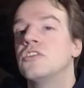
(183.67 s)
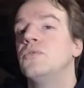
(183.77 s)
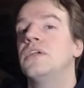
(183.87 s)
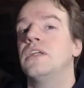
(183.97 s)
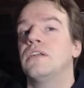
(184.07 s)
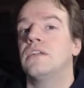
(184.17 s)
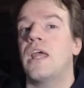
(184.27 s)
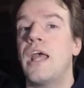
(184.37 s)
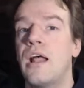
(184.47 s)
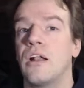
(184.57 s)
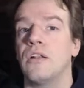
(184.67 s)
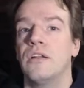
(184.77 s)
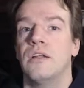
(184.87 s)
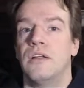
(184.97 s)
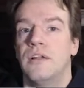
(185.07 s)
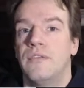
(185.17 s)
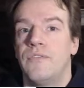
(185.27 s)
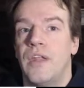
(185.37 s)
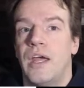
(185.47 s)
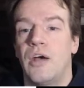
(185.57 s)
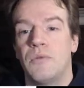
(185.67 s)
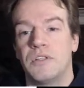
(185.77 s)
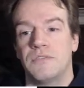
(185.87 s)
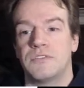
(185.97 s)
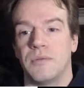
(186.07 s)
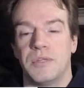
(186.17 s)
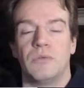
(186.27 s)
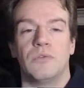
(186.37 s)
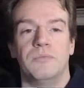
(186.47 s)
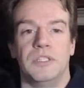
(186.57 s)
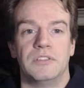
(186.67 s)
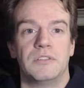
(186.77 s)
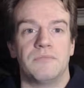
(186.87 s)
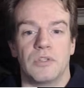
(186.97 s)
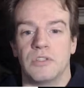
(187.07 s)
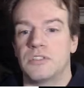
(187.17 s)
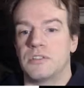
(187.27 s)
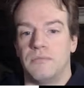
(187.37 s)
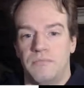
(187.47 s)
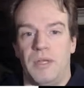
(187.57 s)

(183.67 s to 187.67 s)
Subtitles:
So we can tell how much of something will be submerged